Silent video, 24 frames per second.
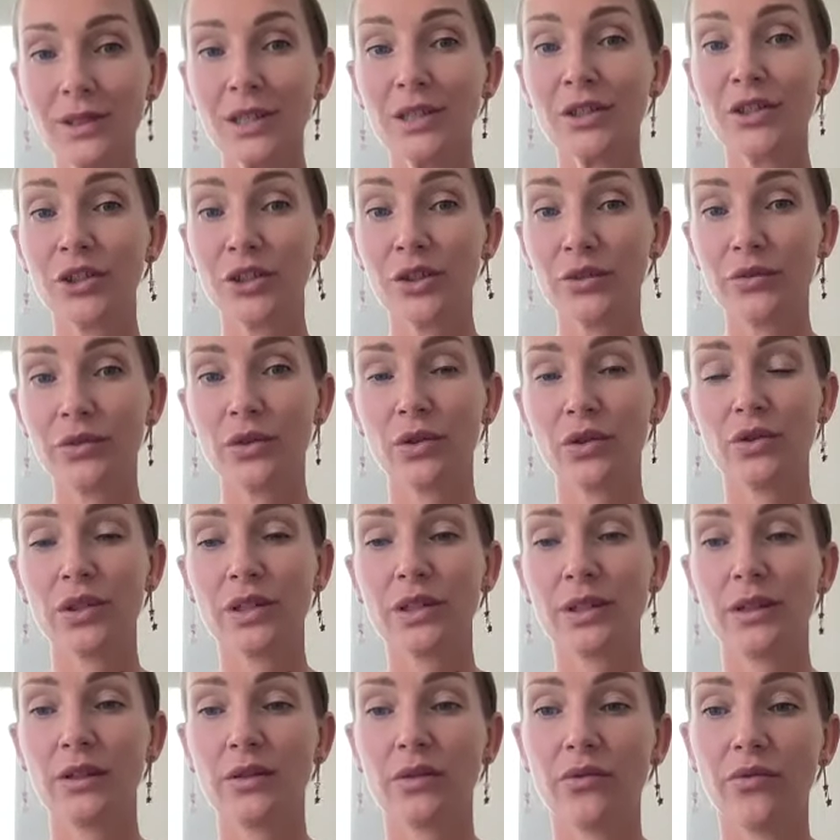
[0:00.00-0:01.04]
shift your
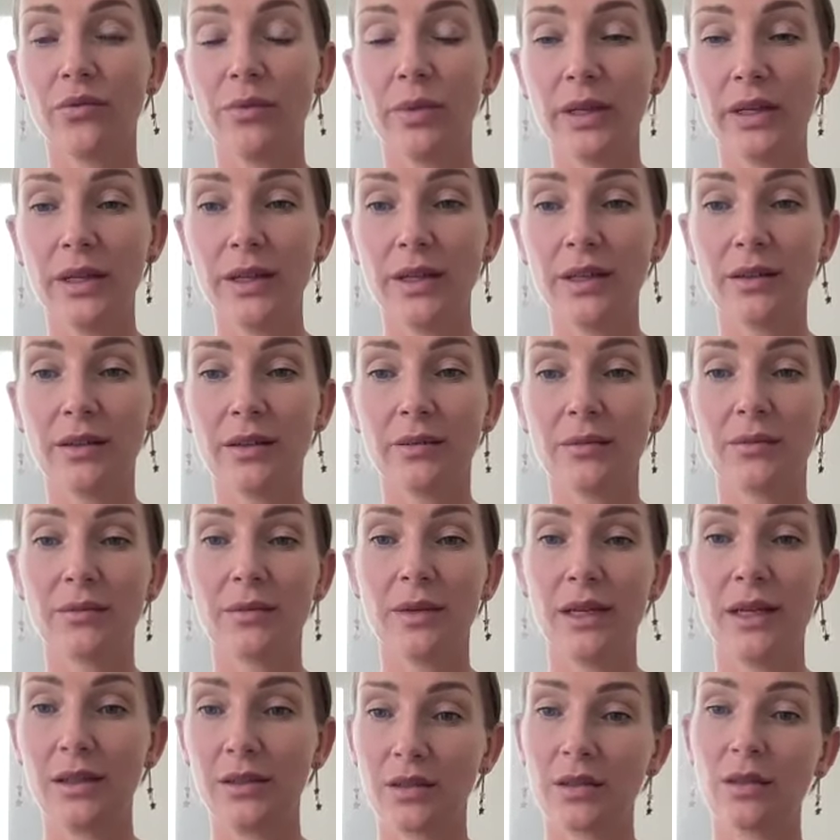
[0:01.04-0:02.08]
state of being,
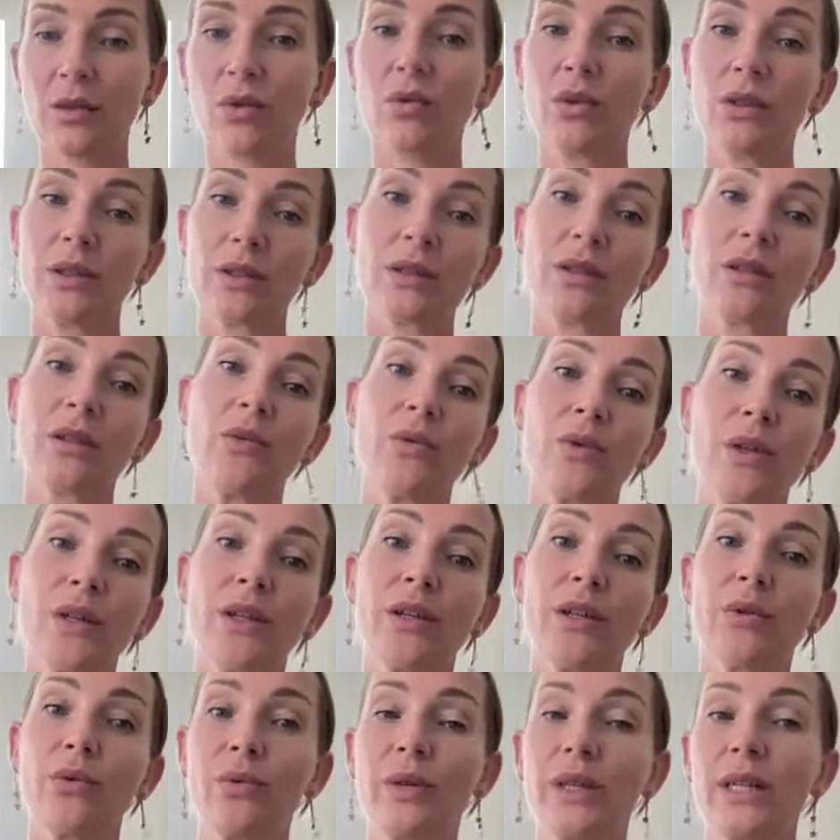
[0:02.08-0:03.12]
and slowly
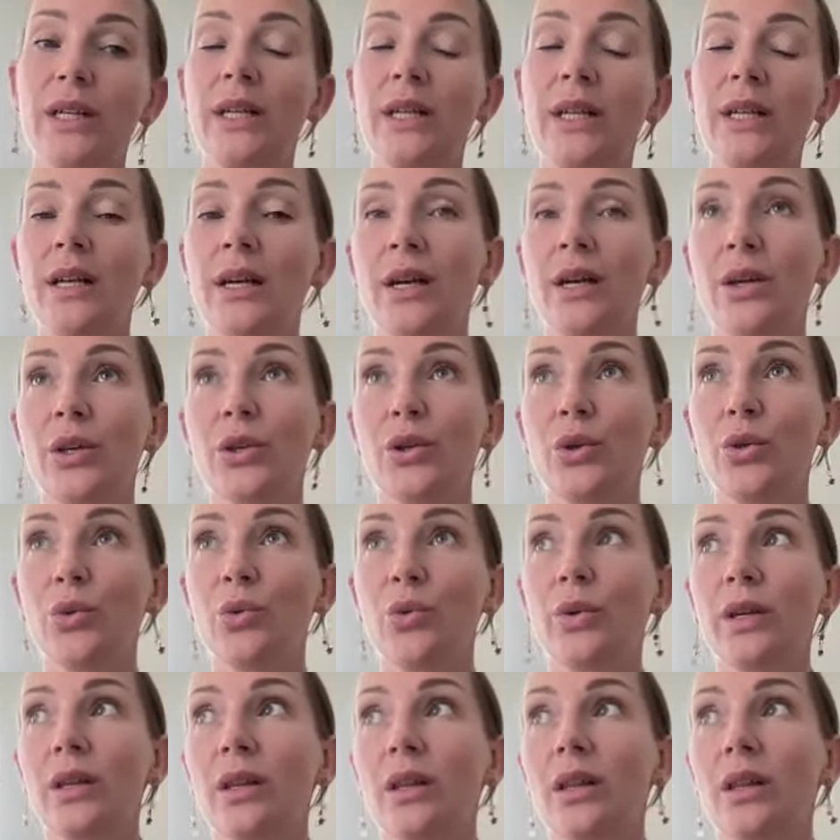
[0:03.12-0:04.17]
you
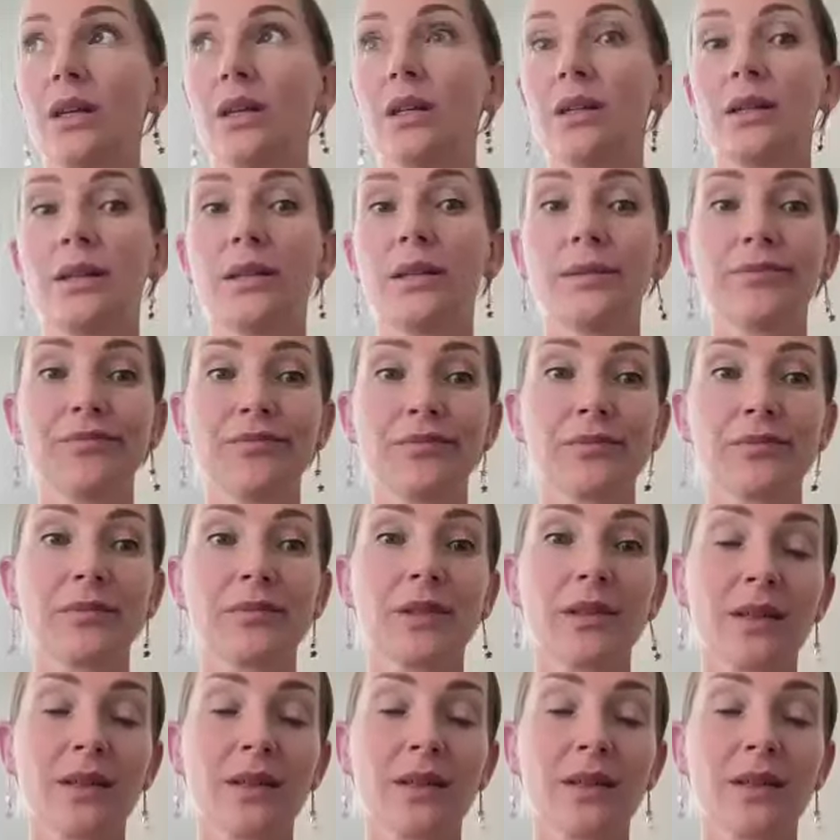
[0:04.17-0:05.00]
will